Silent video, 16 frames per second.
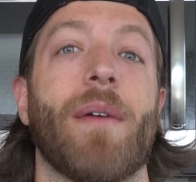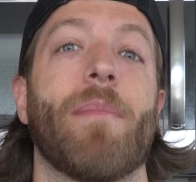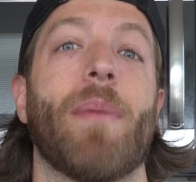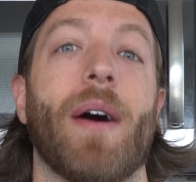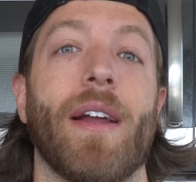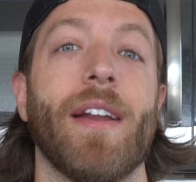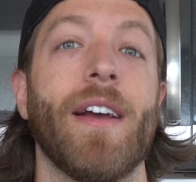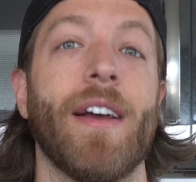
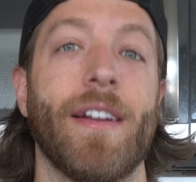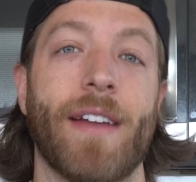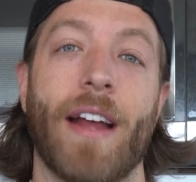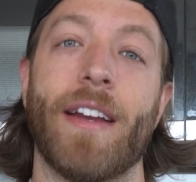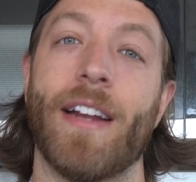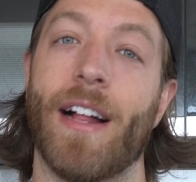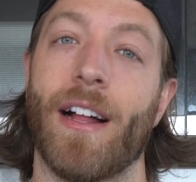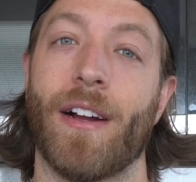but
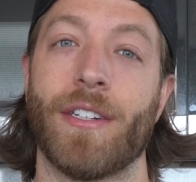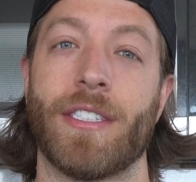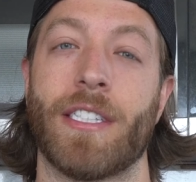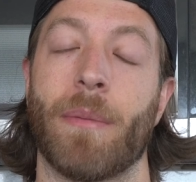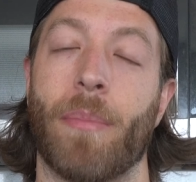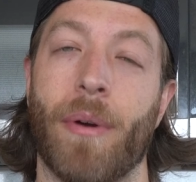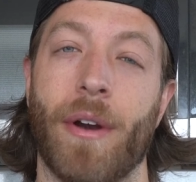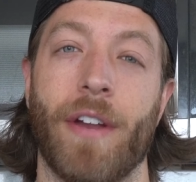$90
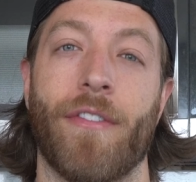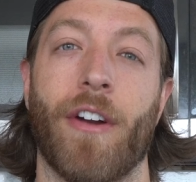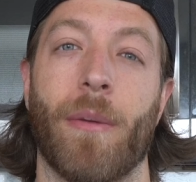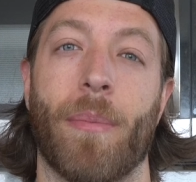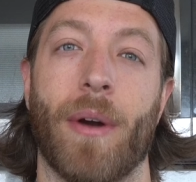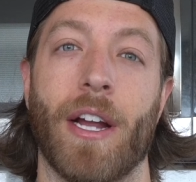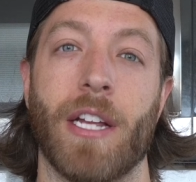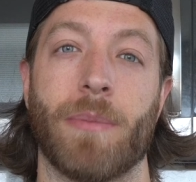is a pretty fair
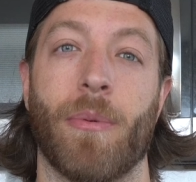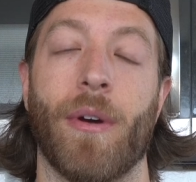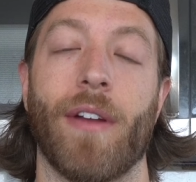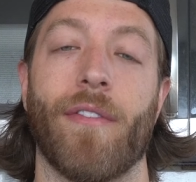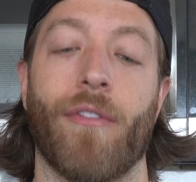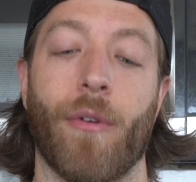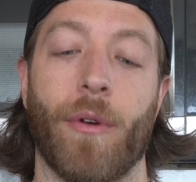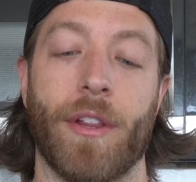price
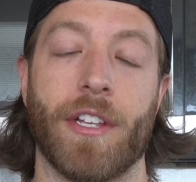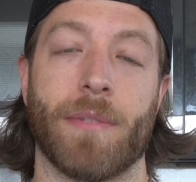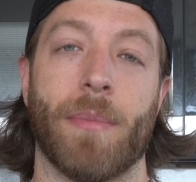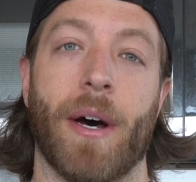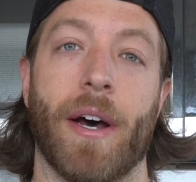point for this